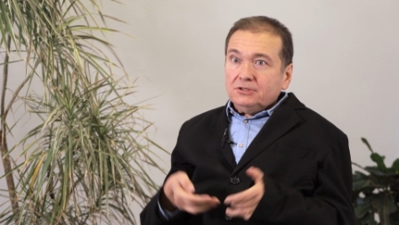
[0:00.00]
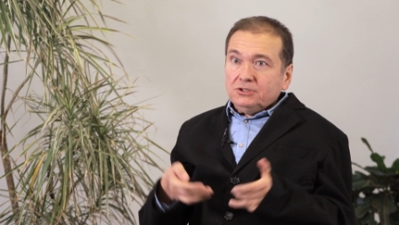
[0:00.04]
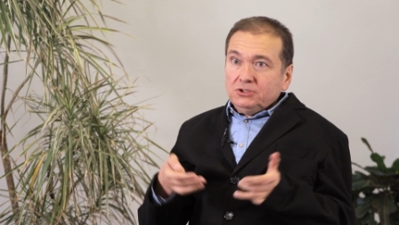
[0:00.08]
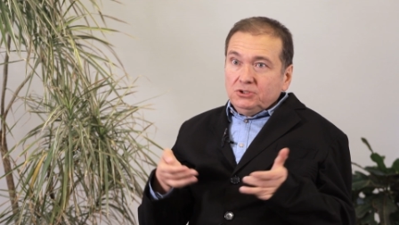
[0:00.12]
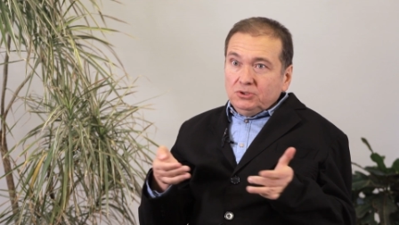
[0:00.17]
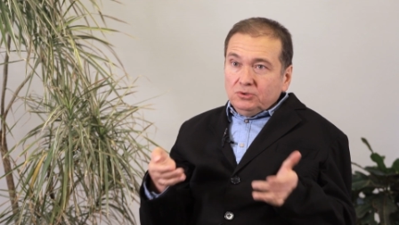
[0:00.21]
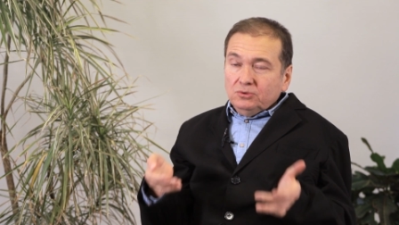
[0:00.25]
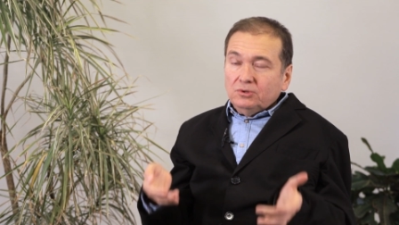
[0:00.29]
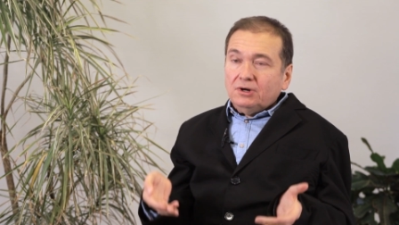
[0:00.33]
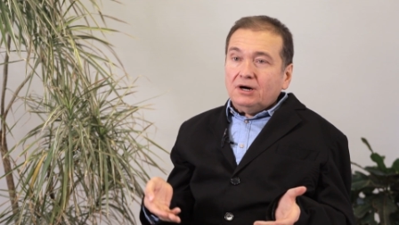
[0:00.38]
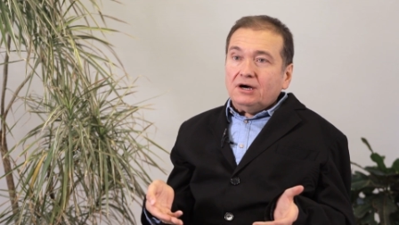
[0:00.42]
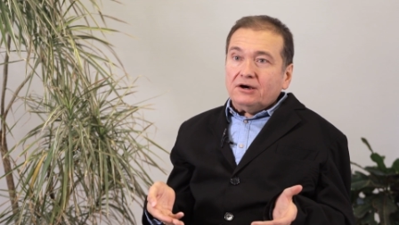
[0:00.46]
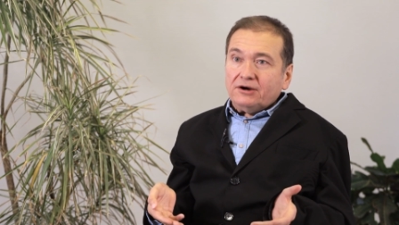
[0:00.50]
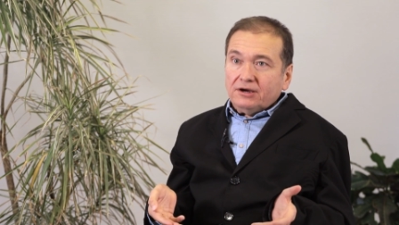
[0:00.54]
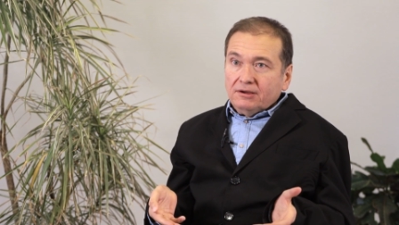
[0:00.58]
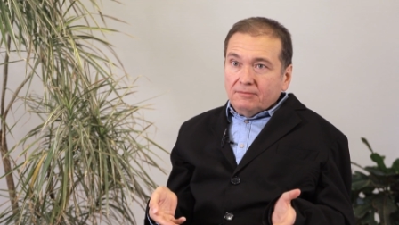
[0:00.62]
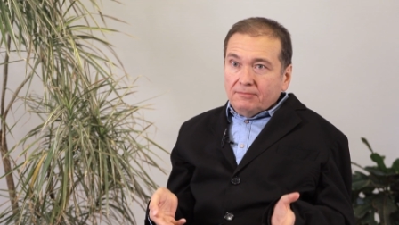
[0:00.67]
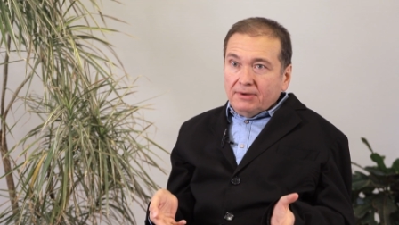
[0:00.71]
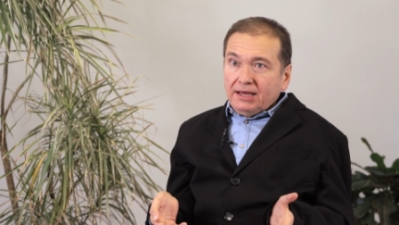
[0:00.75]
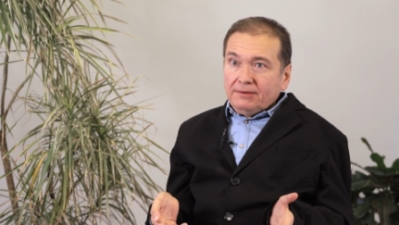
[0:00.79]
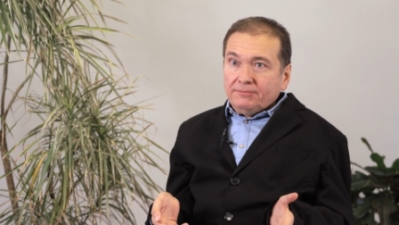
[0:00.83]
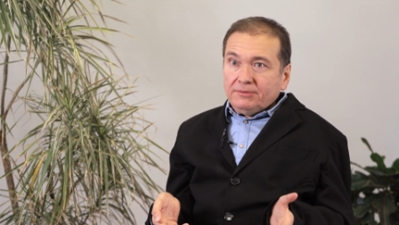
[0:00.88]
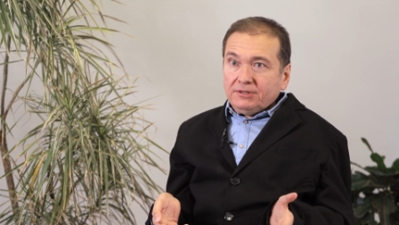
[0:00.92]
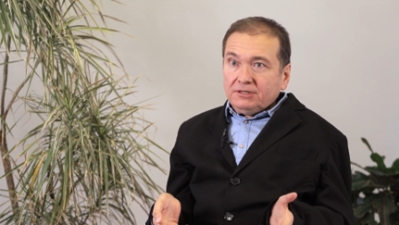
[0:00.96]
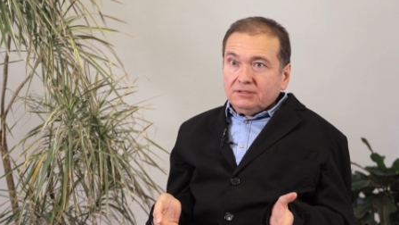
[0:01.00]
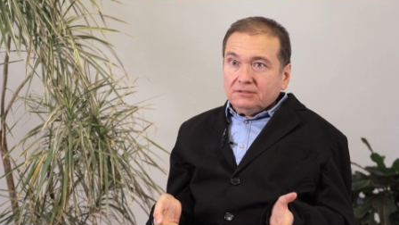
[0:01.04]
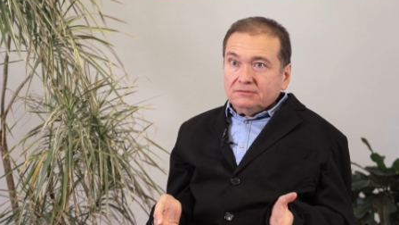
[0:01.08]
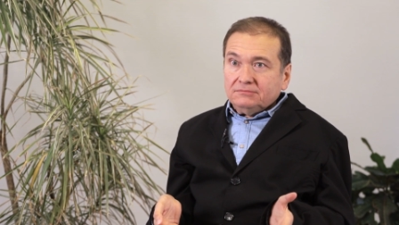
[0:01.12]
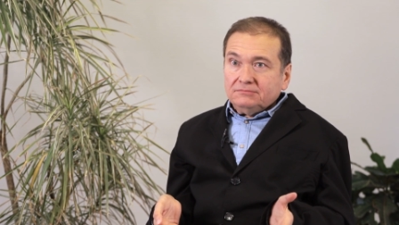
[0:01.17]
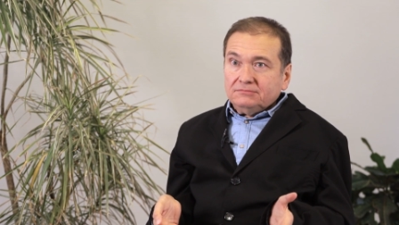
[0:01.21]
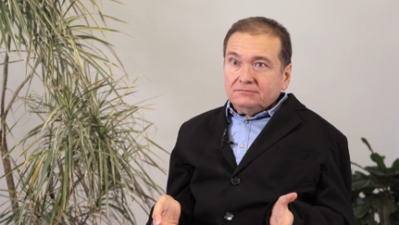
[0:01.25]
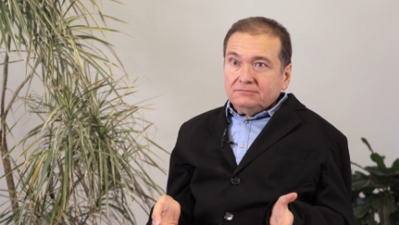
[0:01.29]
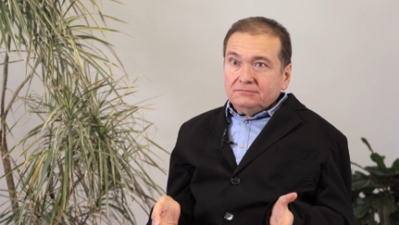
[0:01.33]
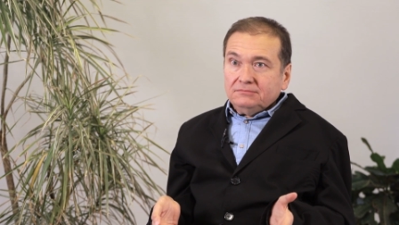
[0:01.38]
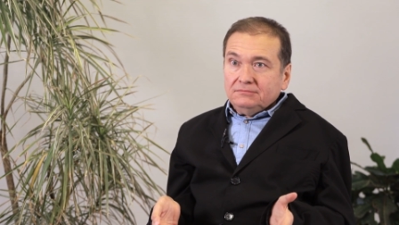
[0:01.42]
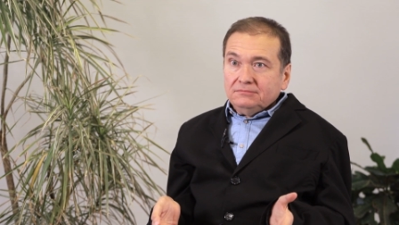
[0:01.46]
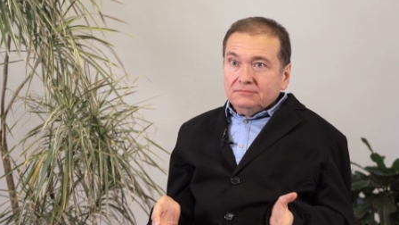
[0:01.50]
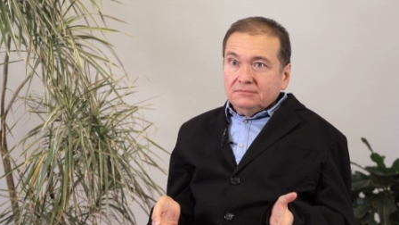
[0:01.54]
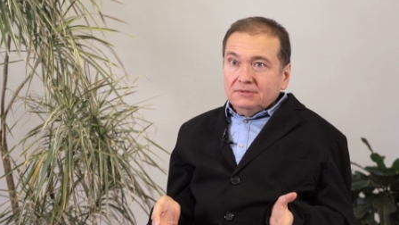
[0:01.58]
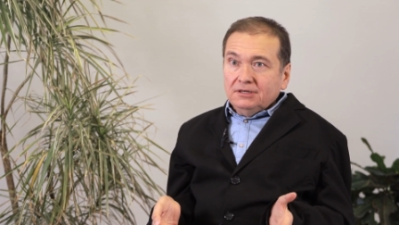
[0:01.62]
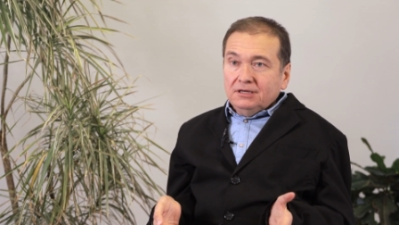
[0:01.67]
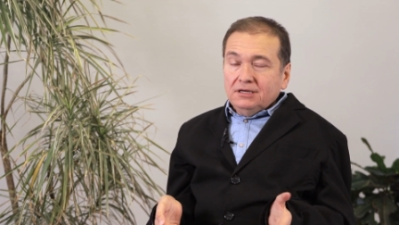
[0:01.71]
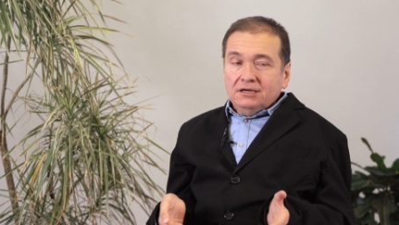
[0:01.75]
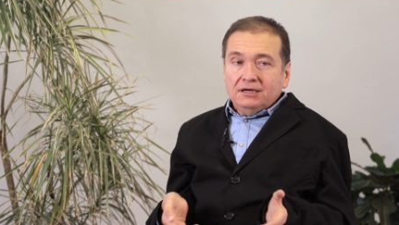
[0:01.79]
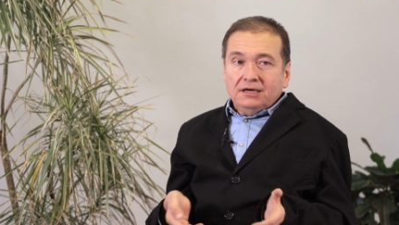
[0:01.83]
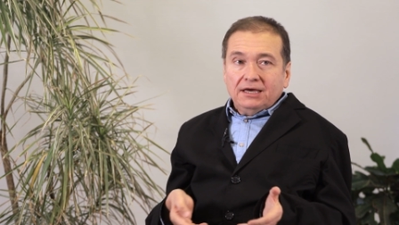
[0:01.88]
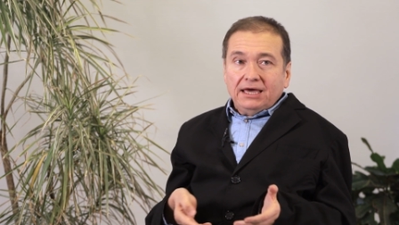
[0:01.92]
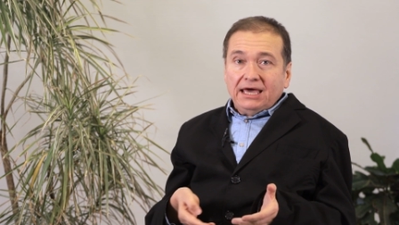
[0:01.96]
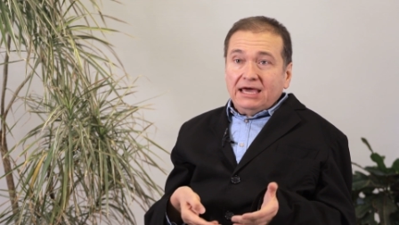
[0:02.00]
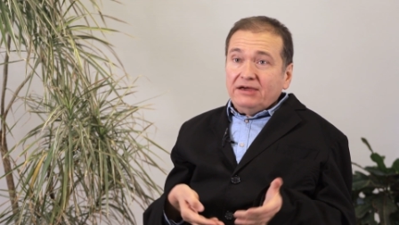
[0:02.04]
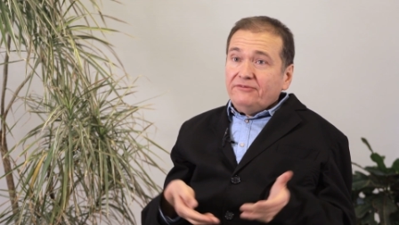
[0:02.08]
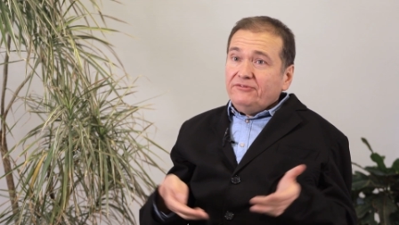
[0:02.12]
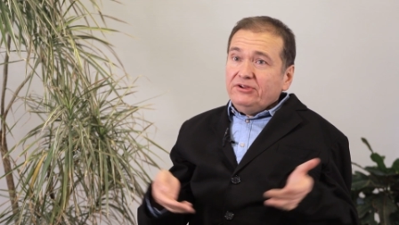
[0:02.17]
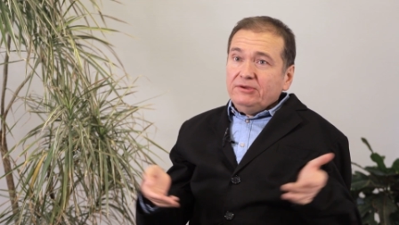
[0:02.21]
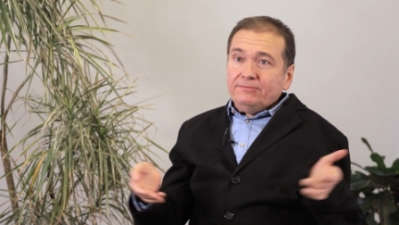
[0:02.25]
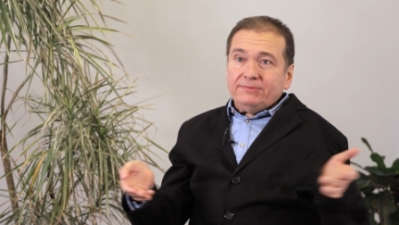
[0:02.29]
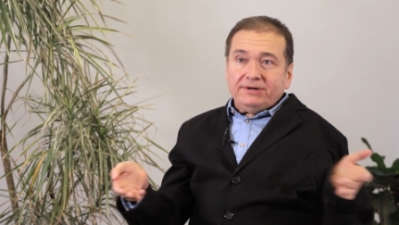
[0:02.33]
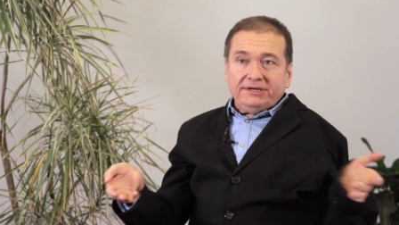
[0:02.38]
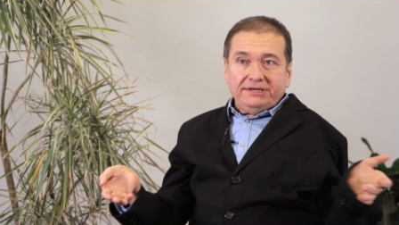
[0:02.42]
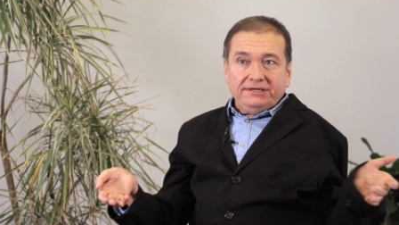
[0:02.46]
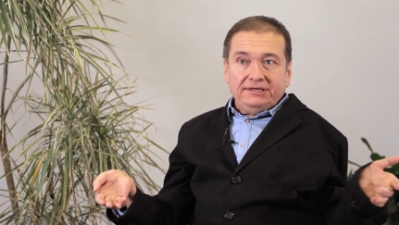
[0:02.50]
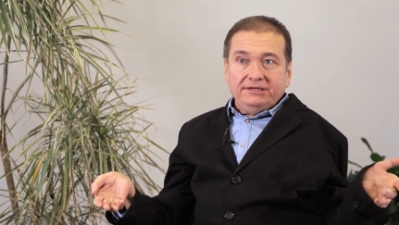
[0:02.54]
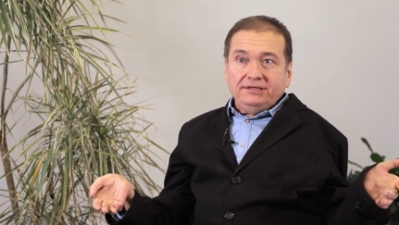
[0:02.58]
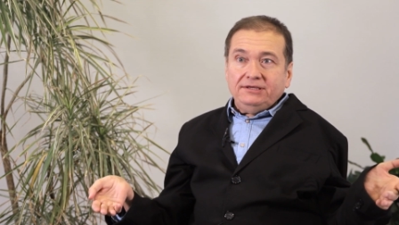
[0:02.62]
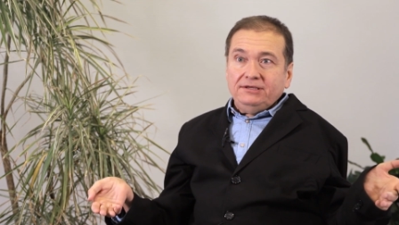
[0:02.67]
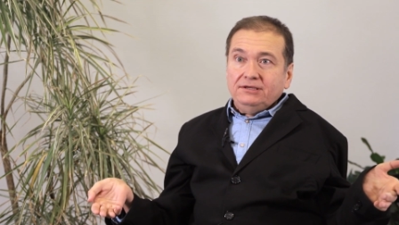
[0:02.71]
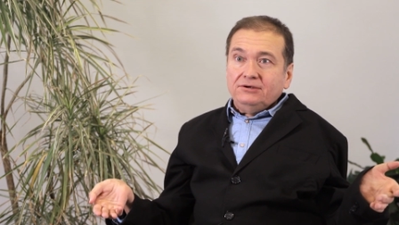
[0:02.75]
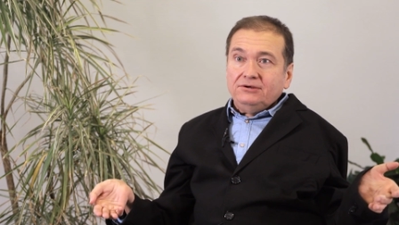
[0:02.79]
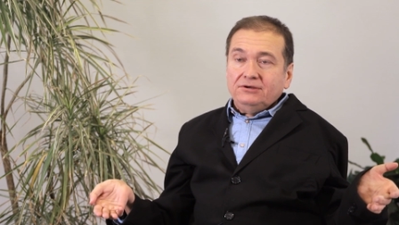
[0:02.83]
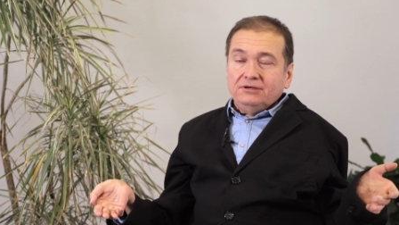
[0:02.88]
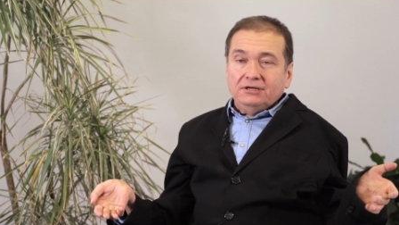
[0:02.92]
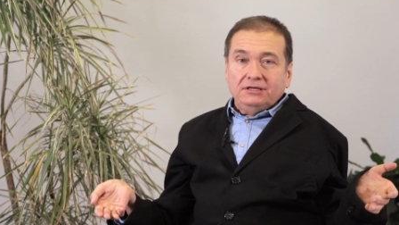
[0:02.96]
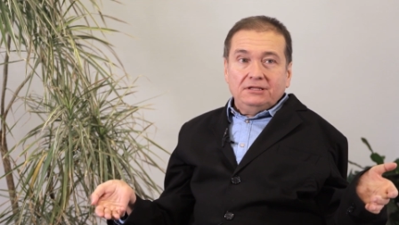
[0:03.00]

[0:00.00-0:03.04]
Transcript: You are a mammal. Everybody here